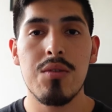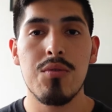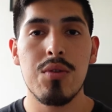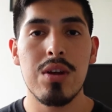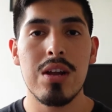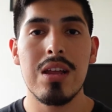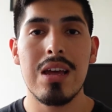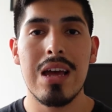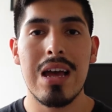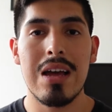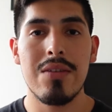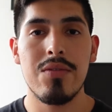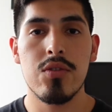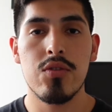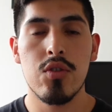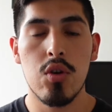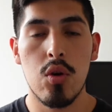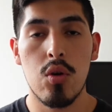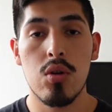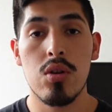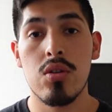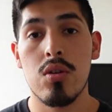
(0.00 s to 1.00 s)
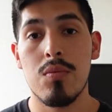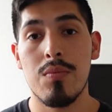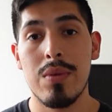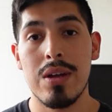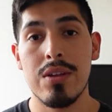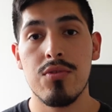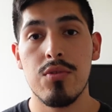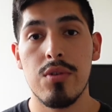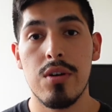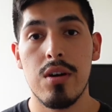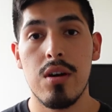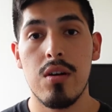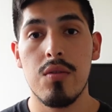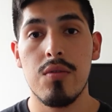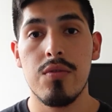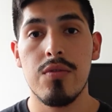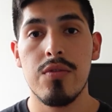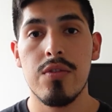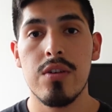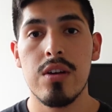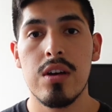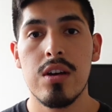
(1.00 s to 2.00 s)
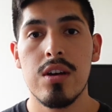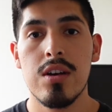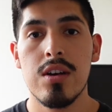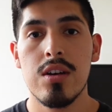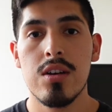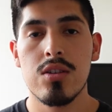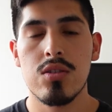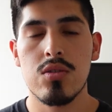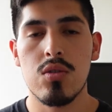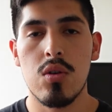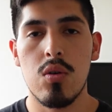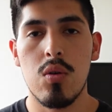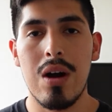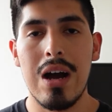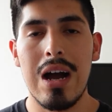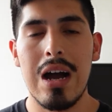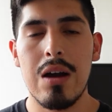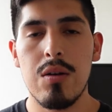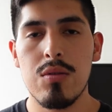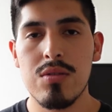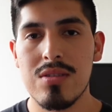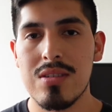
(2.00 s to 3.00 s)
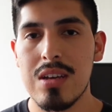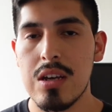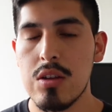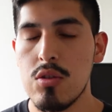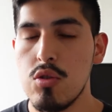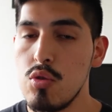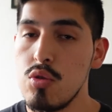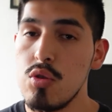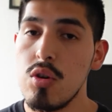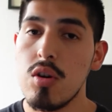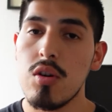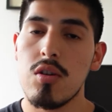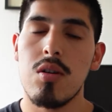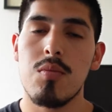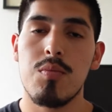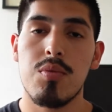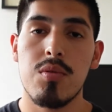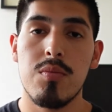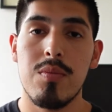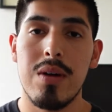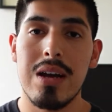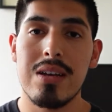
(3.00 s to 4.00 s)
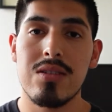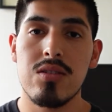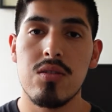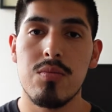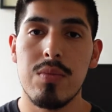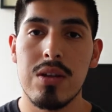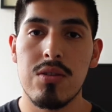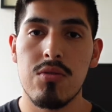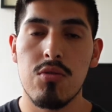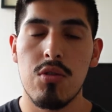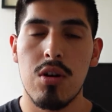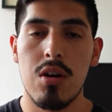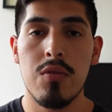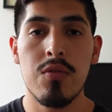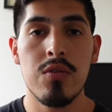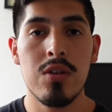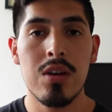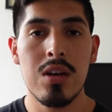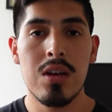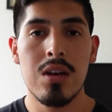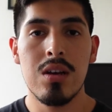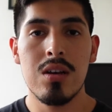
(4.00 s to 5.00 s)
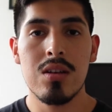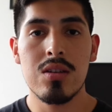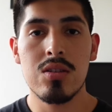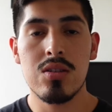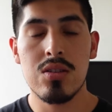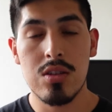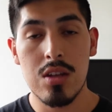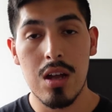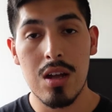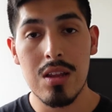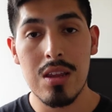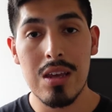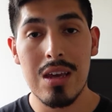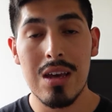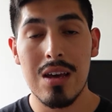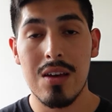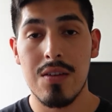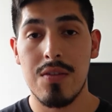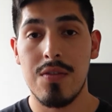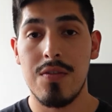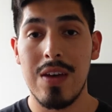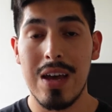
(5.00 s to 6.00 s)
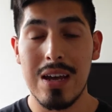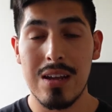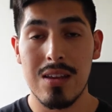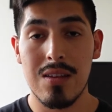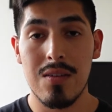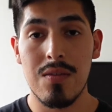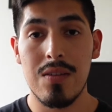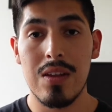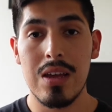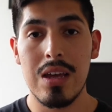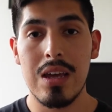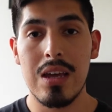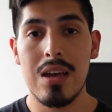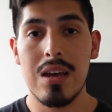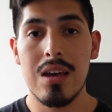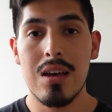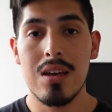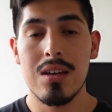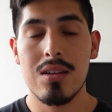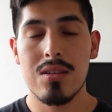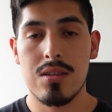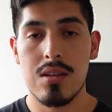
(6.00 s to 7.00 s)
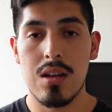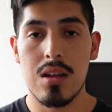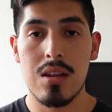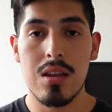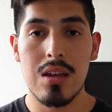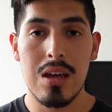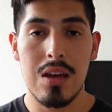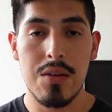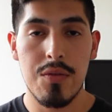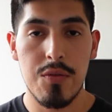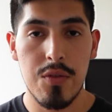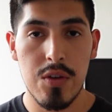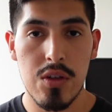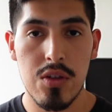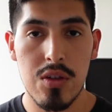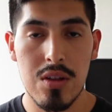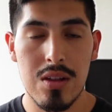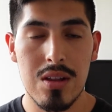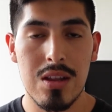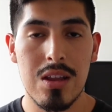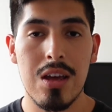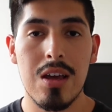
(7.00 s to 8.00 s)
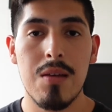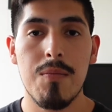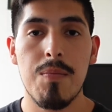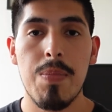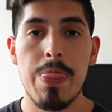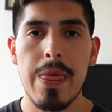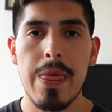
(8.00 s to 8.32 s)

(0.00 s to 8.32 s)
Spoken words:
really have a toll on your mental health. So I would say, do not compromise your mental health. Study effectively, study efficiently,